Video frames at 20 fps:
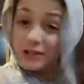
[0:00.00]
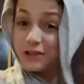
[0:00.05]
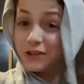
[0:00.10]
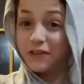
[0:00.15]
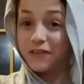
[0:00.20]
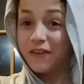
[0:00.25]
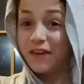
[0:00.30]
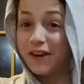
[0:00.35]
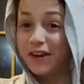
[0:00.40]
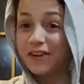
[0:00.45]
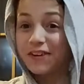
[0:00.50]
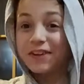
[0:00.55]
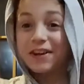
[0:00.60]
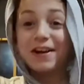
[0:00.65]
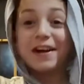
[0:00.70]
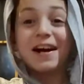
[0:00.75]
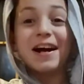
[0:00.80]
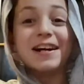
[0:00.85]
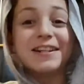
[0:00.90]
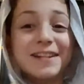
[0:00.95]
excited for you.
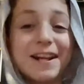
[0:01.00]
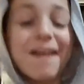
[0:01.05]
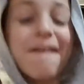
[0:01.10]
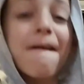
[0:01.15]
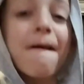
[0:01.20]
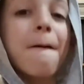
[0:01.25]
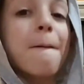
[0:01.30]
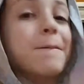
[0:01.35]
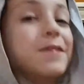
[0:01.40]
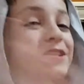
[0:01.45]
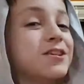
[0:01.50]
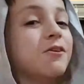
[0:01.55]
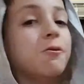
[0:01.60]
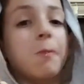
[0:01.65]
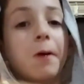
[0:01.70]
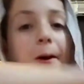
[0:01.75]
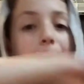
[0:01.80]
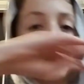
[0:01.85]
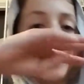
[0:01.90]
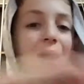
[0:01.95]
Today, basically,
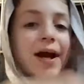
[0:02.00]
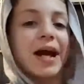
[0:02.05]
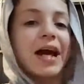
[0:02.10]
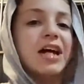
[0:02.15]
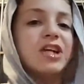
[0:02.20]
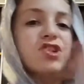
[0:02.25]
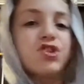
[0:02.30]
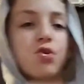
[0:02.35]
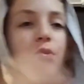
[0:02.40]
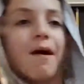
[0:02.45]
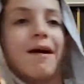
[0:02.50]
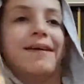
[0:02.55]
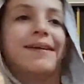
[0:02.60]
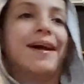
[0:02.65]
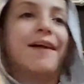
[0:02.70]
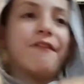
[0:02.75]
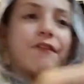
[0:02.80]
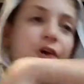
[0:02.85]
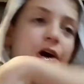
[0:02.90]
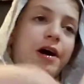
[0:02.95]
welcome back to
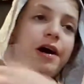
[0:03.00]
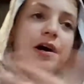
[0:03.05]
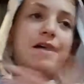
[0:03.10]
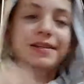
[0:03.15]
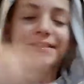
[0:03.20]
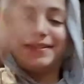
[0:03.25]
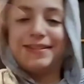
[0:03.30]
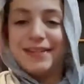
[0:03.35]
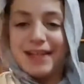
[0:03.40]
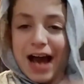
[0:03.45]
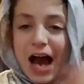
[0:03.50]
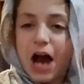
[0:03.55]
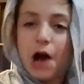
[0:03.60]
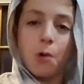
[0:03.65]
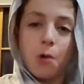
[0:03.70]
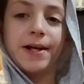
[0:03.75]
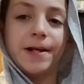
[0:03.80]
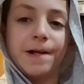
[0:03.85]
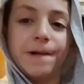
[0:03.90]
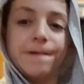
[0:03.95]
another D I
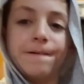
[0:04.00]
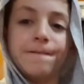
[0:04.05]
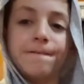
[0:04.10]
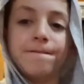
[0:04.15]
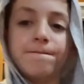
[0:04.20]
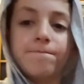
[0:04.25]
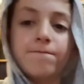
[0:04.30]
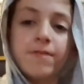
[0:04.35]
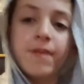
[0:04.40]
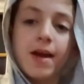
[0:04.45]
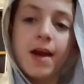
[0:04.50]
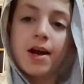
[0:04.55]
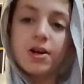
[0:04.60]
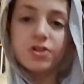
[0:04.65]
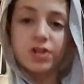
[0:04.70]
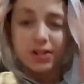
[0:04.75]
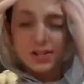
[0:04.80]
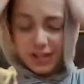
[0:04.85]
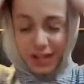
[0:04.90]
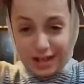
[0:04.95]
Y.
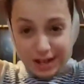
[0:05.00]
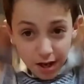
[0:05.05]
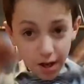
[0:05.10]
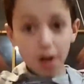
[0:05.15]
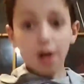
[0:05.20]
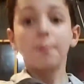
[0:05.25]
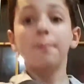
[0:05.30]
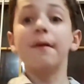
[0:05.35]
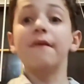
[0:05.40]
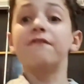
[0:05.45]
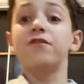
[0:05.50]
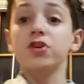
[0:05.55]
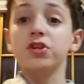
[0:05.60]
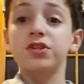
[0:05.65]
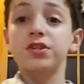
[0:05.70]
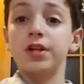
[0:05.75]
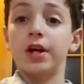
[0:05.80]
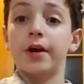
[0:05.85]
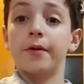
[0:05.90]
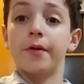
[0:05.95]
Should I say, my
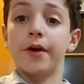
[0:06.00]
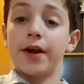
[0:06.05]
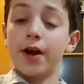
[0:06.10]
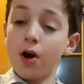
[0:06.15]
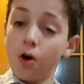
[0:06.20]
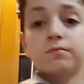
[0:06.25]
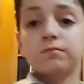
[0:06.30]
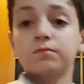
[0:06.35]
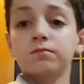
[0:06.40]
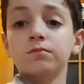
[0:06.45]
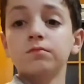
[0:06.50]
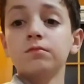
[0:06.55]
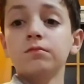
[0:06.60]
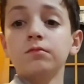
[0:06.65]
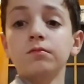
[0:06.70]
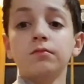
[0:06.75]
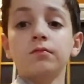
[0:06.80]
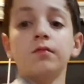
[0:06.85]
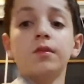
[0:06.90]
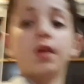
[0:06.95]
first D I Y, oh god,
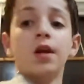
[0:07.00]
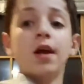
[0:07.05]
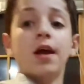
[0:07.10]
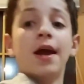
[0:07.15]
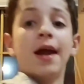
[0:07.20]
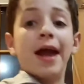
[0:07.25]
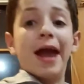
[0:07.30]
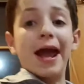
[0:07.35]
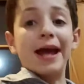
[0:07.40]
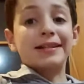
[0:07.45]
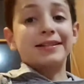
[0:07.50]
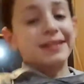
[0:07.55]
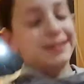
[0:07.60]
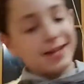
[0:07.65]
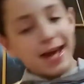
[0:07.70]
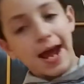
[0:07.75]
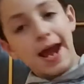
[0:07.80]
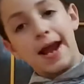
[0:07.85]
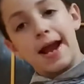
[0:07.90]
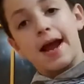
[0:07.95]
my hair. And
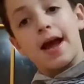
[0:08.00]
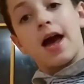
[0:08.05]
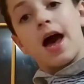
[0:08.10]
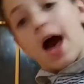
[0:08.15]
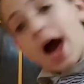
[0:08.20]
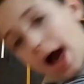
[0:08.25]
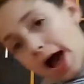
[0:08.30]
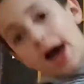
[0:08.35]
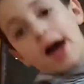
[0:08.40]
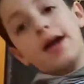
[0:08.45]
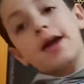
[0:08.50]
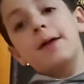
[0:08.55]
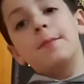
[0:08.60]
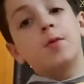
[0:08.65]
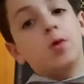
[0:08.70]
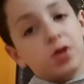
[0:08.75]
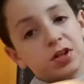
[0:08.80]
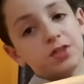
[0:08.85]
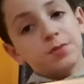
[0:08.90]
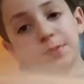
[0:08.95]
today, I am
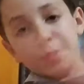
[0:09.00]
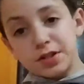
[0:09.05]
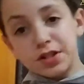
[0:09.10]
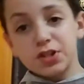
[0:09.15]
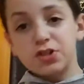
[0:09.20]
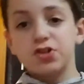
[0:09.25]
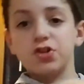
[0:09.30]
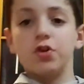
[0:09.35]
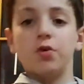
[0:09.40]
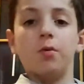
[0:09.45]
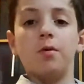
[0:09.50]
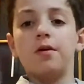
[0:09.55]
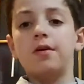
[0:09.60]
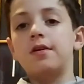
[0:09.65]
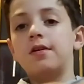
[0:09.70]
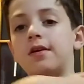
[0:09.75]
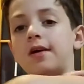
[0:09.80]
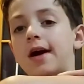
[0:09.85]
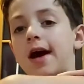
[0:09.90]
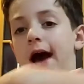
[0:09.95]
going to be teaching you
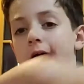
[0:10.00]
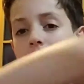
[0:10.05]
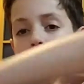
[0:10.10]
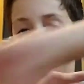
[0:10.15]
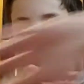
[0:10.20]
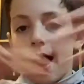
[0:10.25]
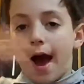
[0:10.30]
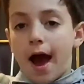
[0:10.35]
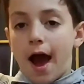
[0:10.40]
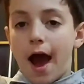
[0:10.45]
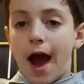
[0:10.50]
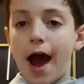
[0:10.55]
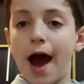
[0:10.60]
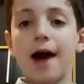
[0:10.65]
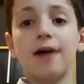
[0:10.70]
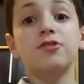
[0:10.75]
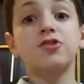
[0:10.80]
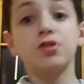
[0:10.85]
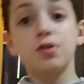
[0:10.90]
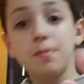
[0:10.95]

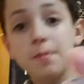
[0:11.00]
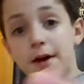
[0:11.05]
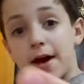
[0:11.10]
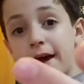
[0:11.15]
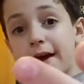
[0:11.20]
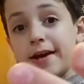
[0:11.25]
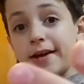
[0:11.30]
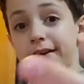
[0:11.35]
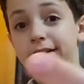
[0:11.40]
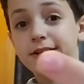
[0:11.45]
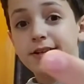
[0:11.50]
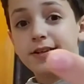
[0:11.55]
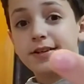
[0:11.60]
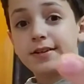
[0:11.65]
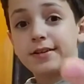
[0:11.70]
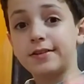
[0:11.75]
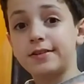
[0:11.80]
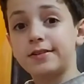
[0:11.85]
how to make